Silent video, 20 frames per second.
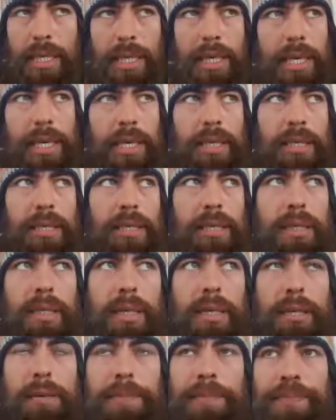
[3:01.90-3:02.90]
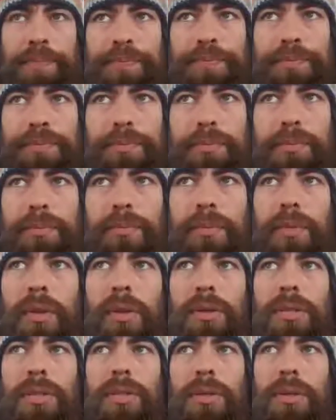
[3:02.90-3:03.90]
And
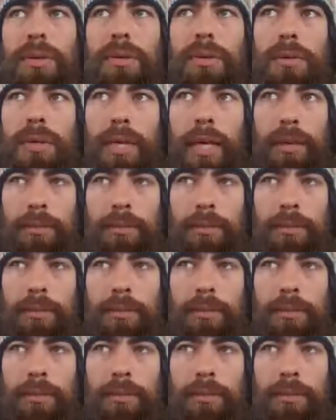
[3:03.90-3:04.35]
so